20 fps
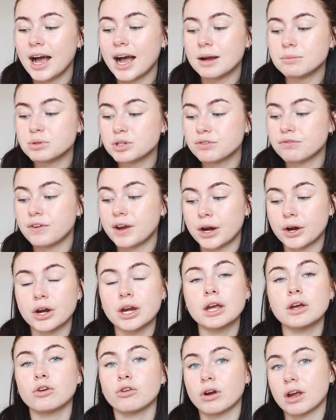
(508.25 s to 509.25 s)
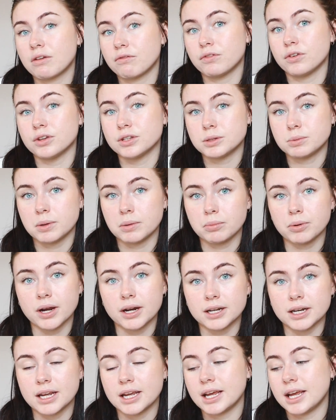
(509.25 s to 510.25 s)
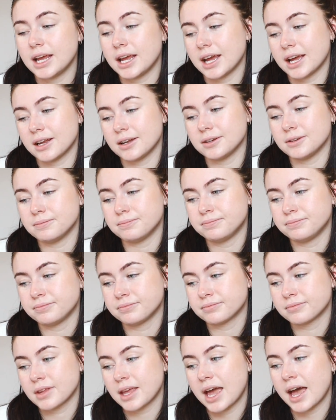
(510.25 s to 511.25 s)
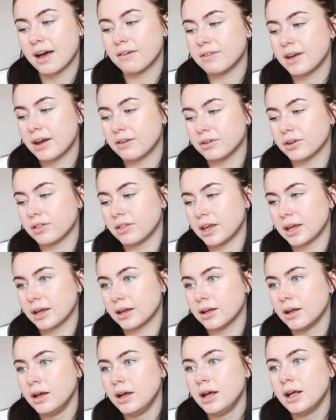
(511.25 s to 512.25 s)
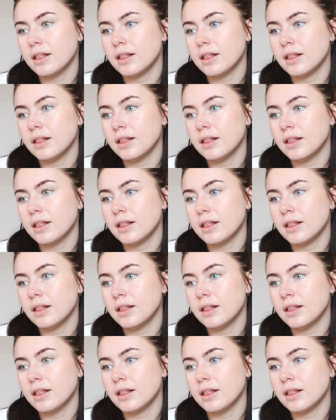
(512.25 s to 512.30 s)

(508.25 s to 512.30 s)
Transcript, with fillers: I'm just very grateful to be pregnant and have everything,